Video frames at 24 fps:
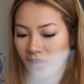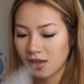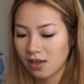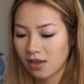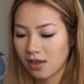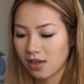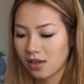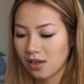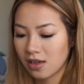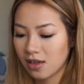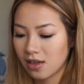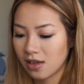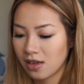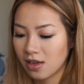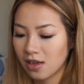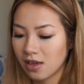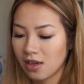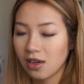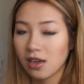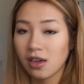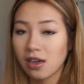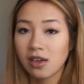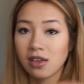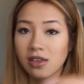
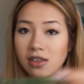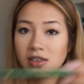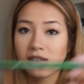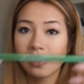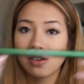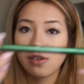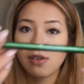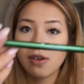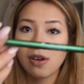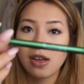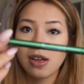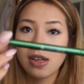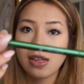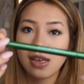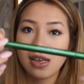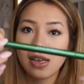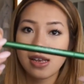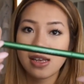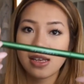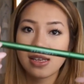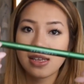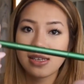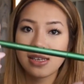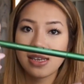go. So it
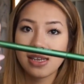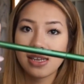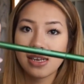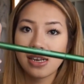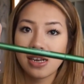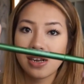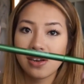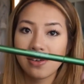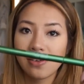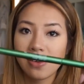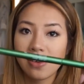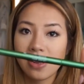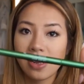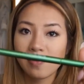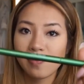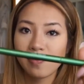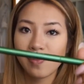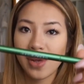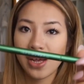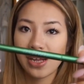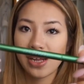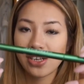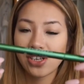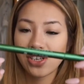is in a green
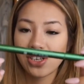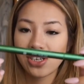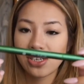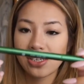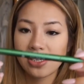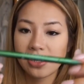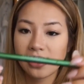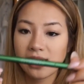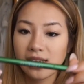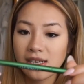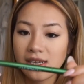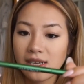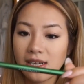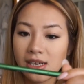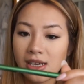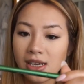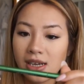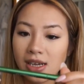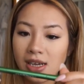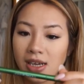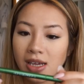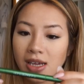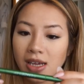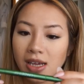packaging stick,
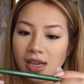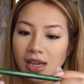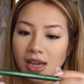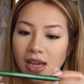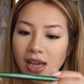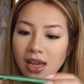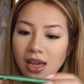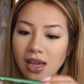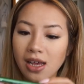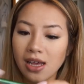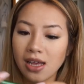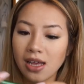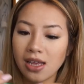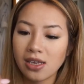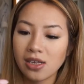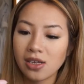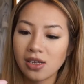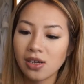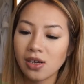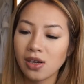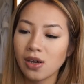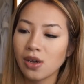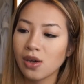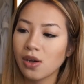and
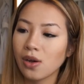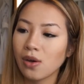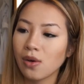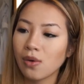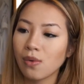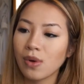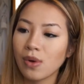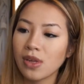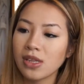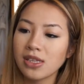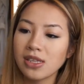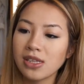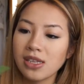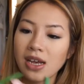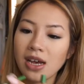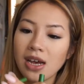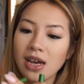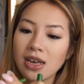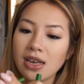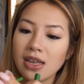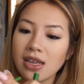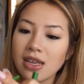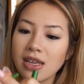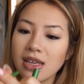one
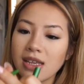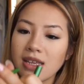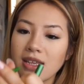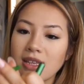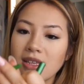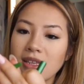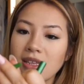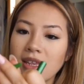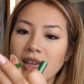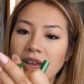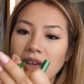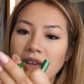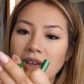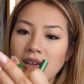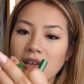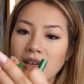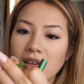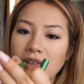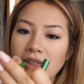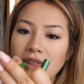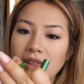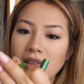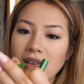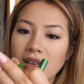side is
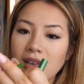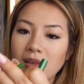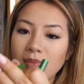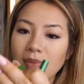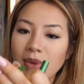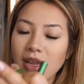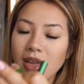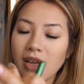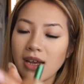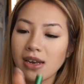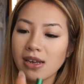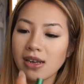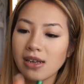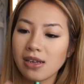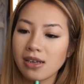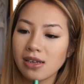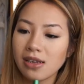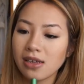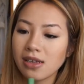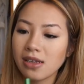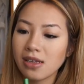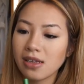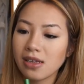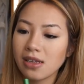the lip liner
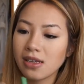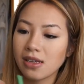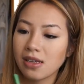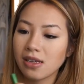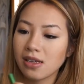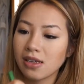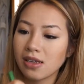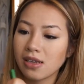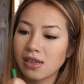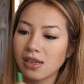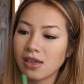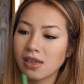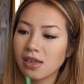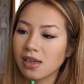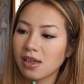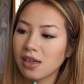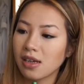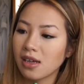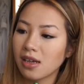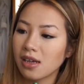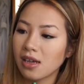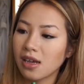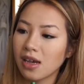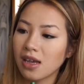
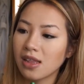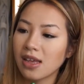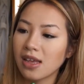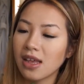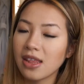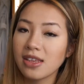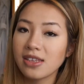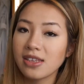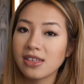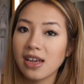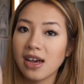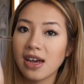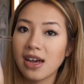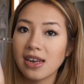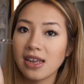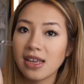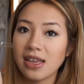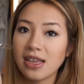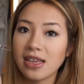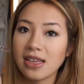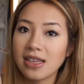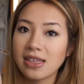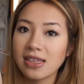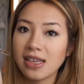and the other side
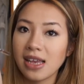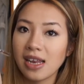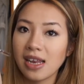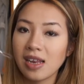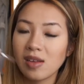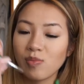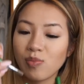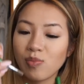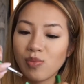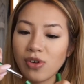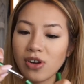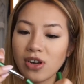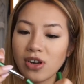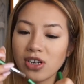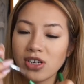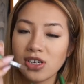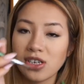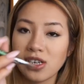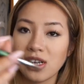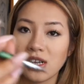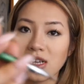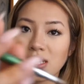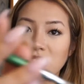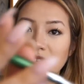is a lip
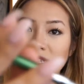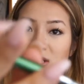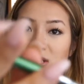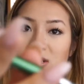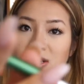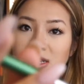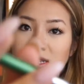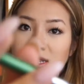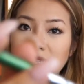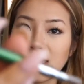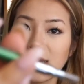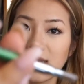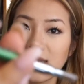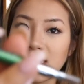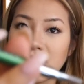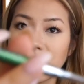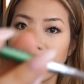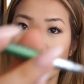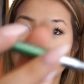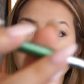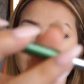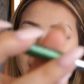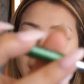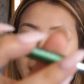brush, as you can see.